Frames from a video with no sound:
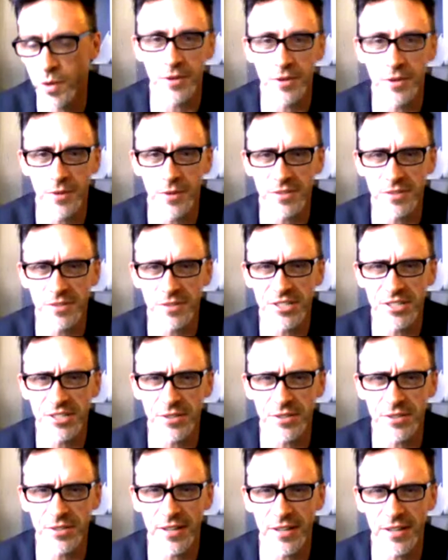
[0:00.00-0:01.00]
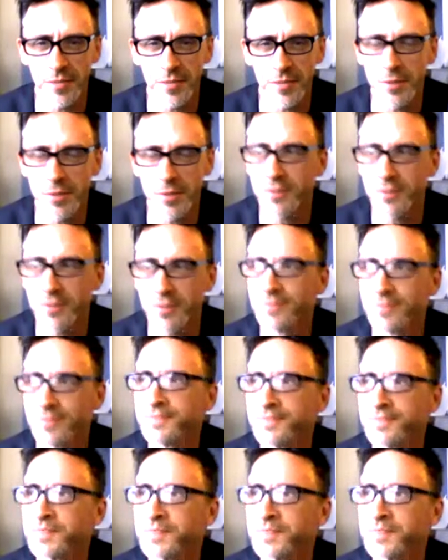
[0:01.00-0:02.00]
being around sick or dying people.
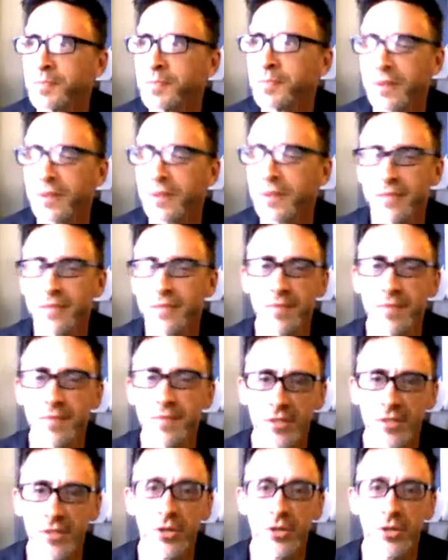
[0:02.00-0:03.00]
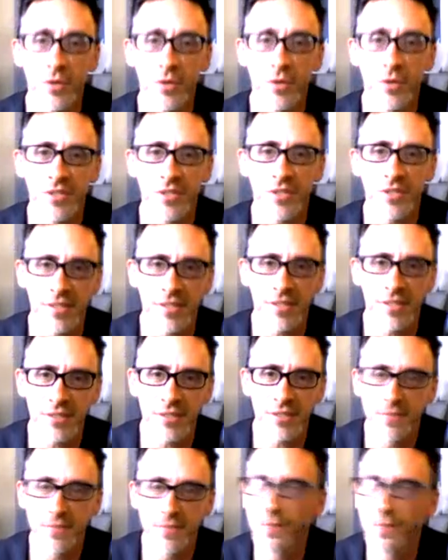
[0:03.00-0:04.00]
But the joke goes like this.